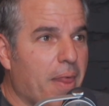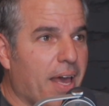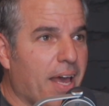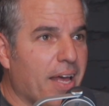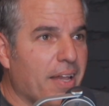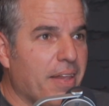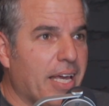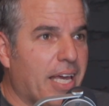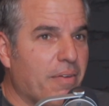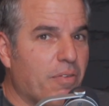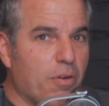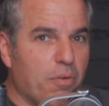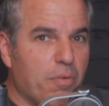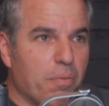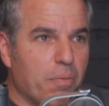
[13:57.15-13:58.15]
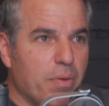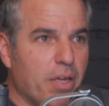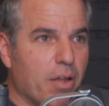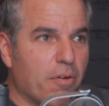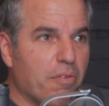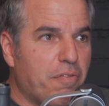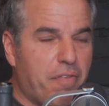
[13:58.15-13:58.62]
And they give you
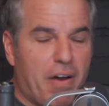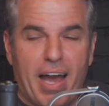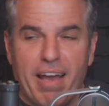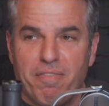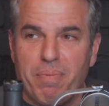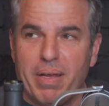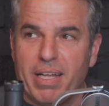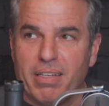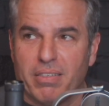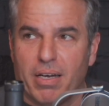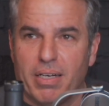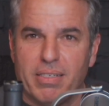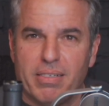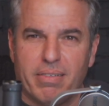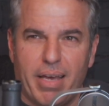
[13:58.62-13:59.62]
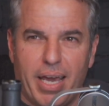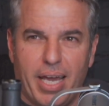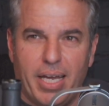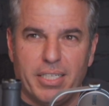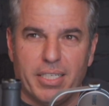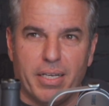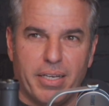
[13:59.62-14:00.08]
you know five minutes on
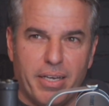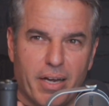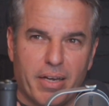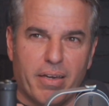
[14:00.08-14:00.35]
stage at Yuk